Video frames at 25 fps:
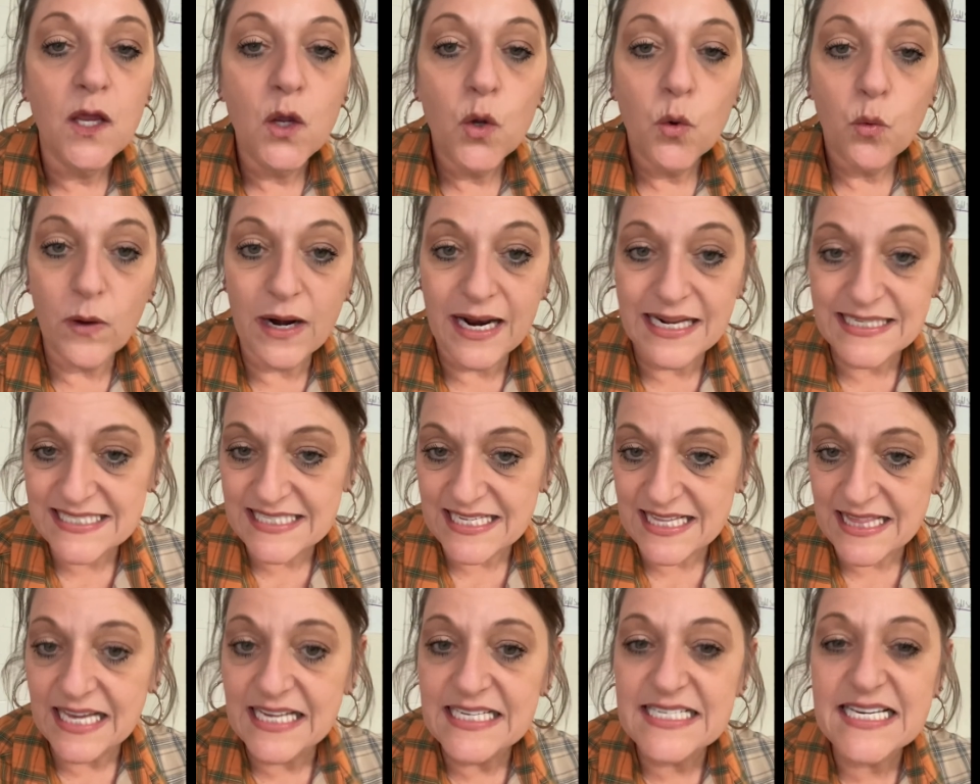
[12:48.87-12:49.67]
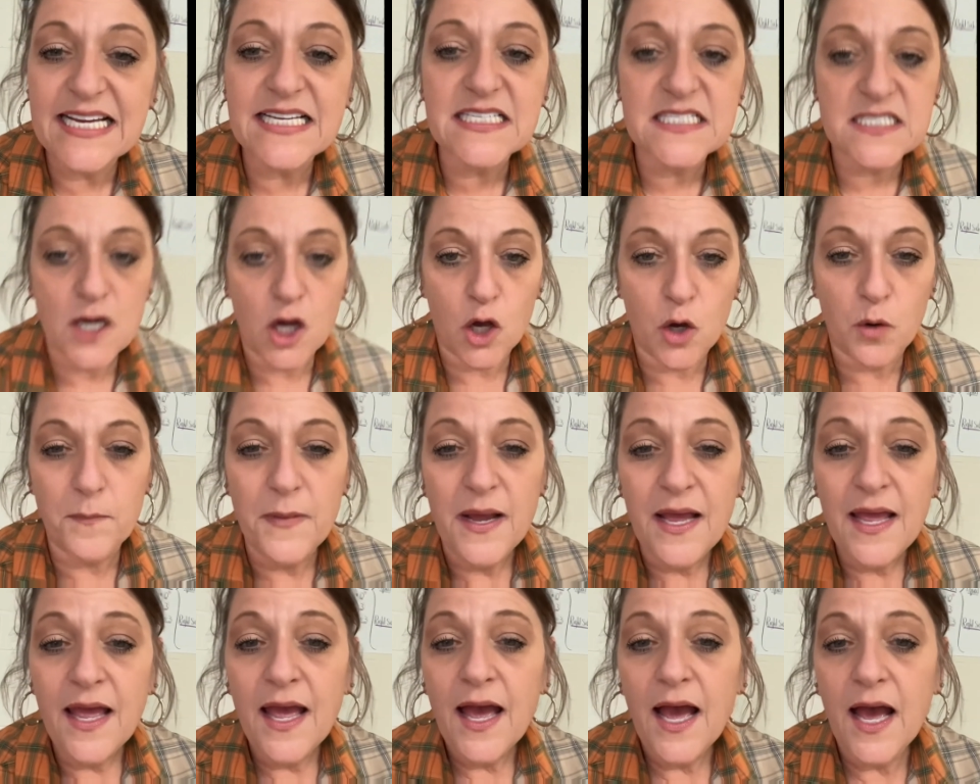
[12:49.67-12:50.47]
When I send that test home,
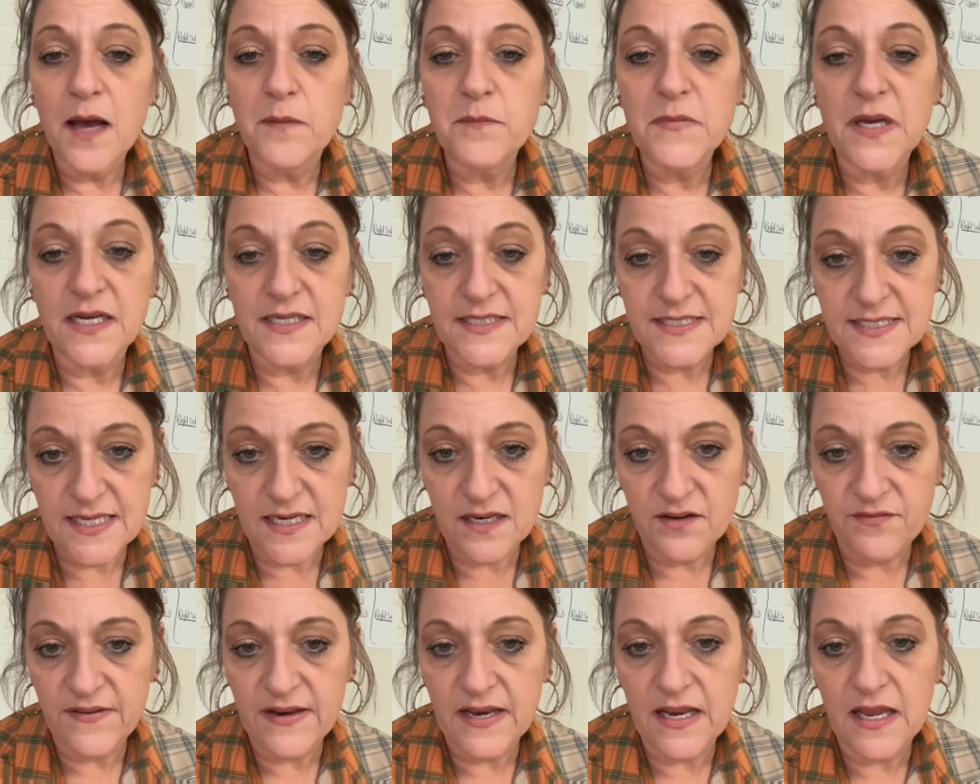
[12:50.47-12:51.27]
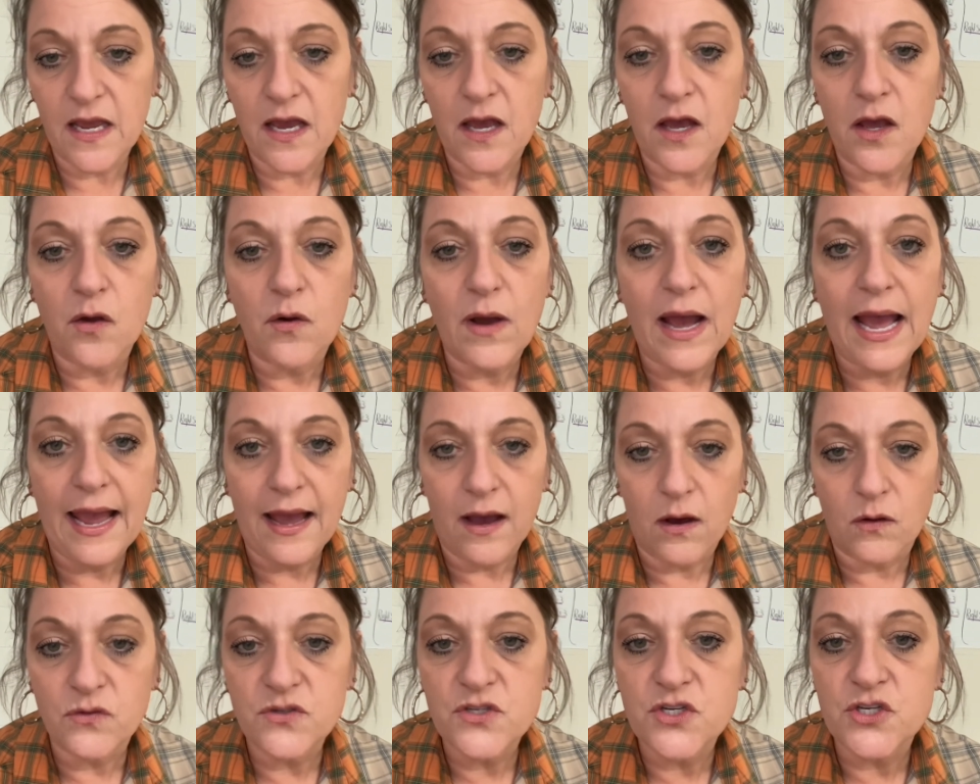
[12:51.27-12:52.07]
I'm going to send a video
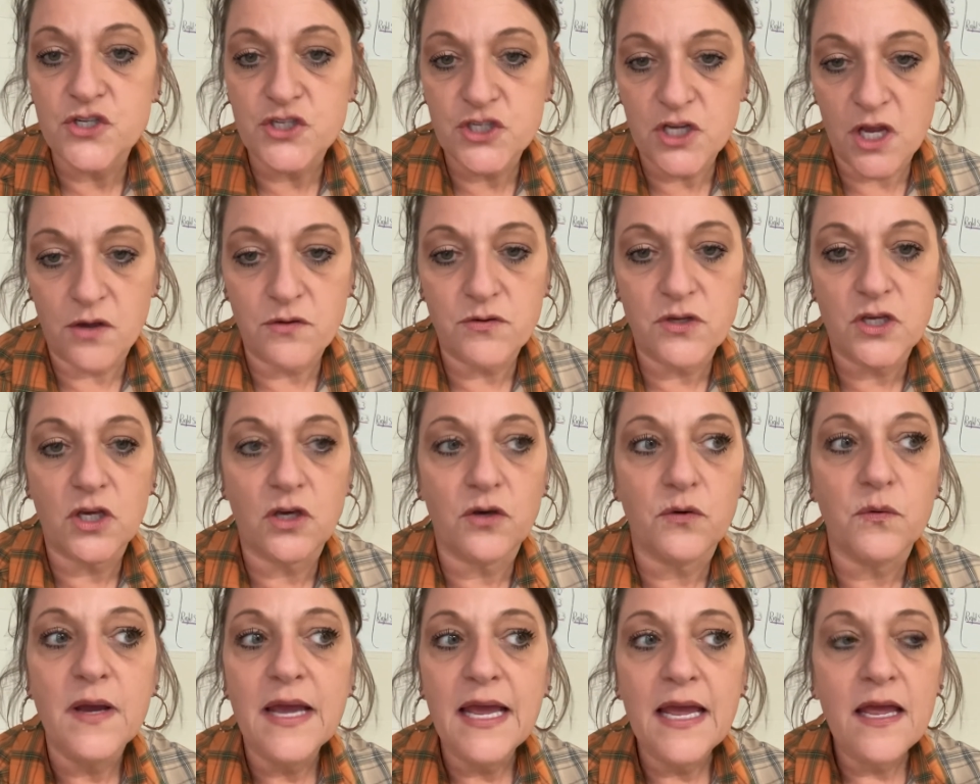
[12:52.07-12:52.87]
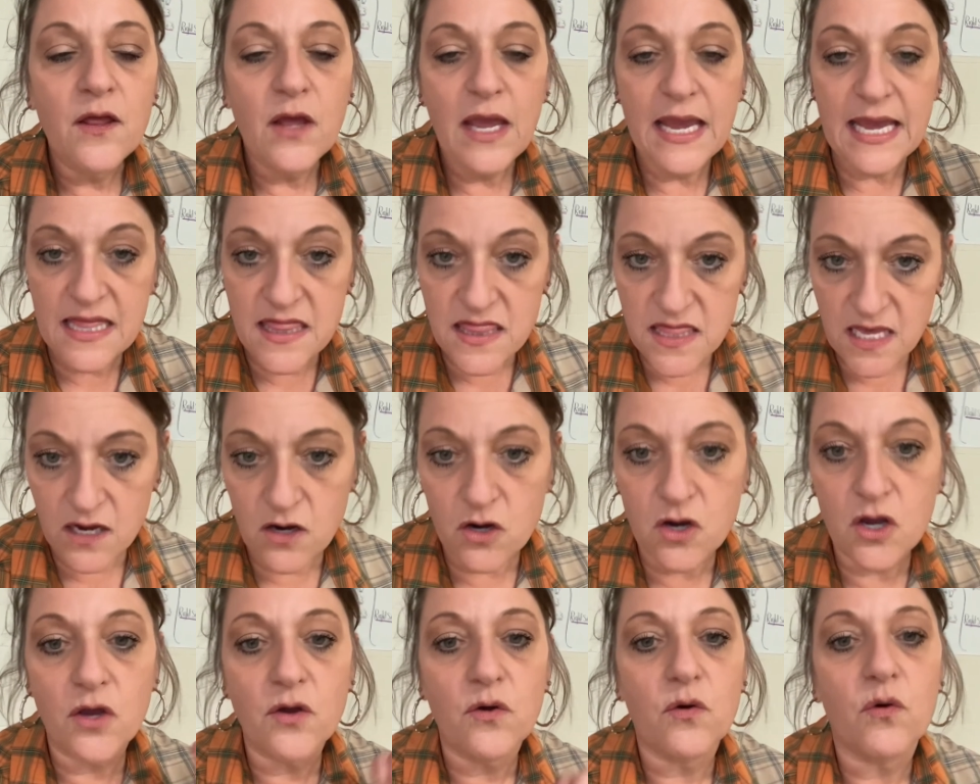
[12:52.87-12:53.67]
out to show you in their
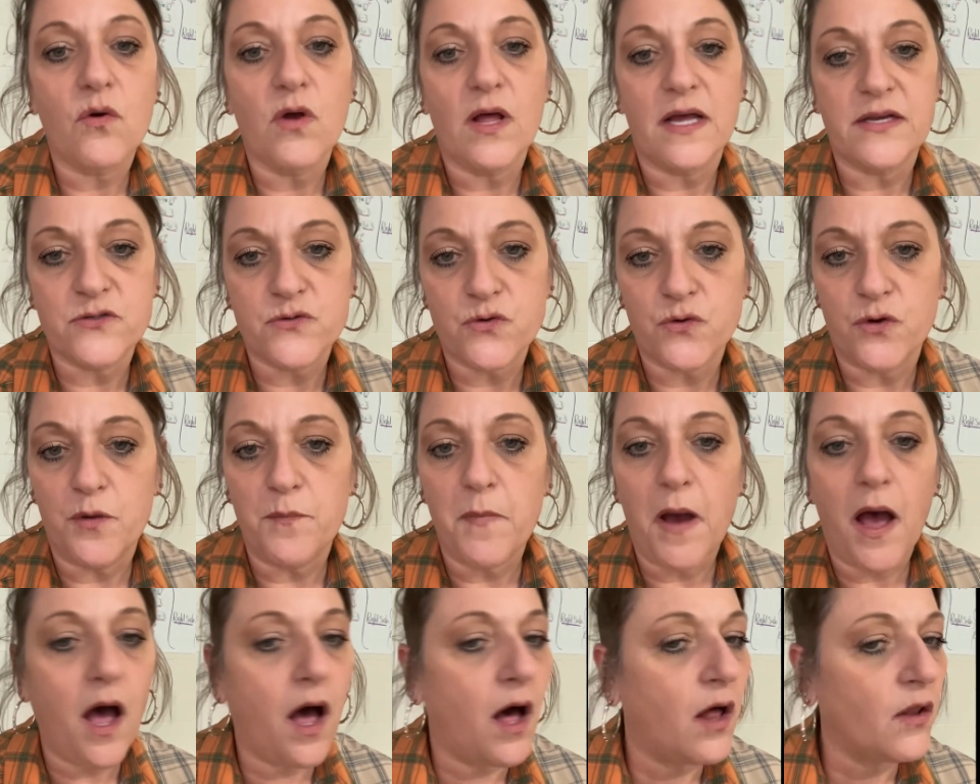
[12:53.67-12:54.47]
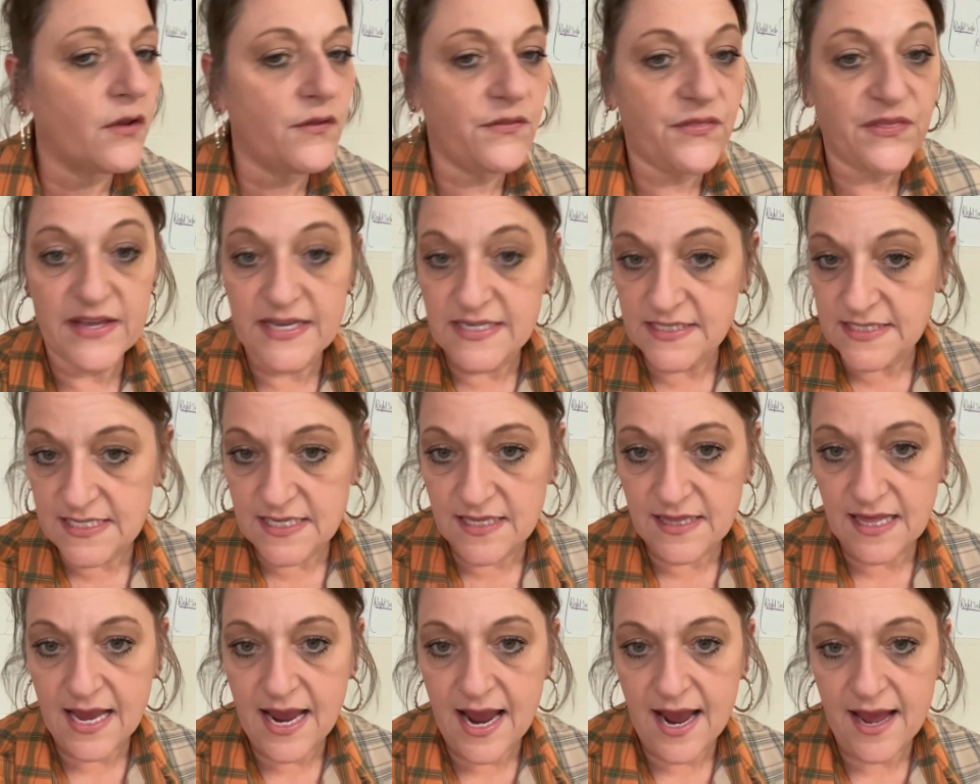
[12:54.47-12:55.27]
Google Classroom all of the things
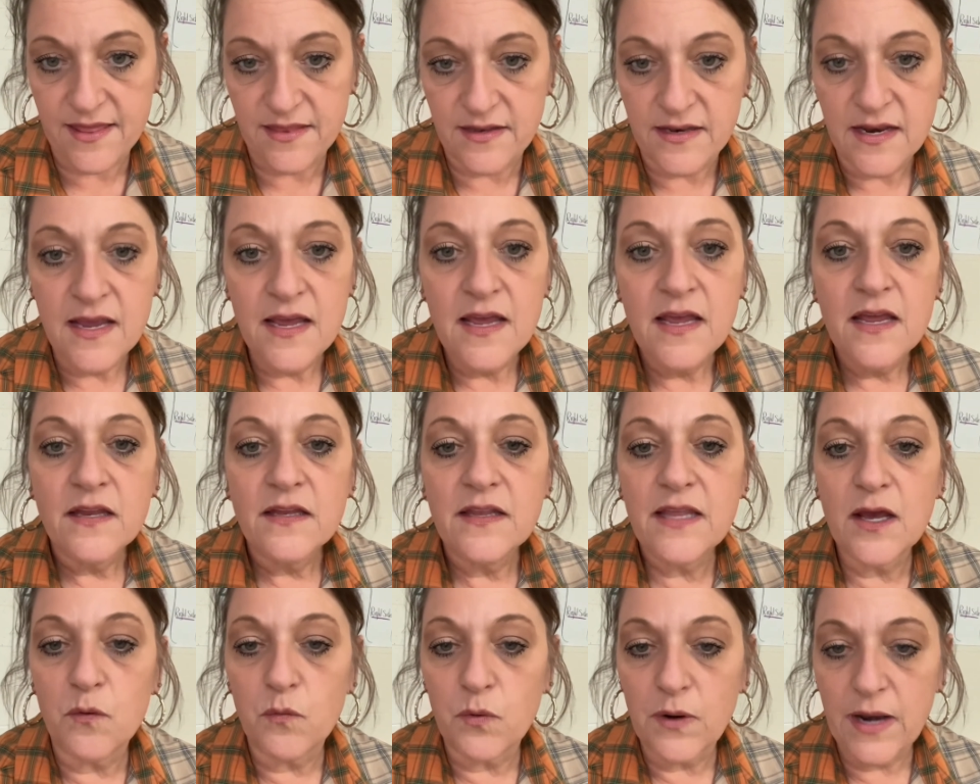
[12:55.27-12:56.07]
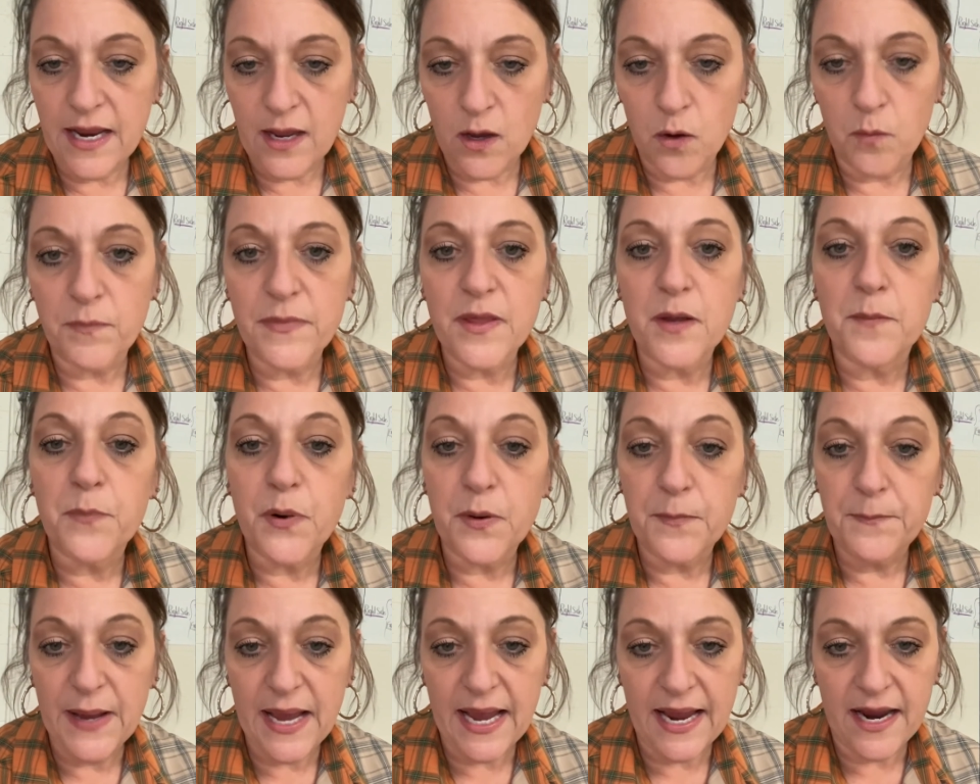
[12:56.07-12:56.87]
that they had that would help them
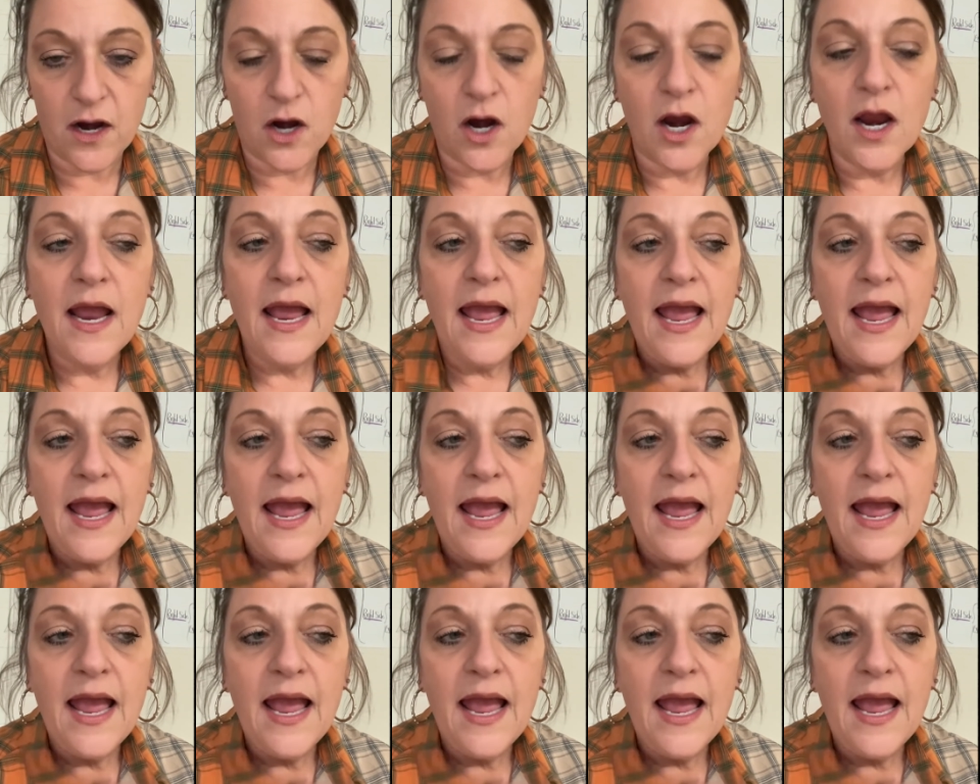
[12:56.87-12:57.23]
prepare.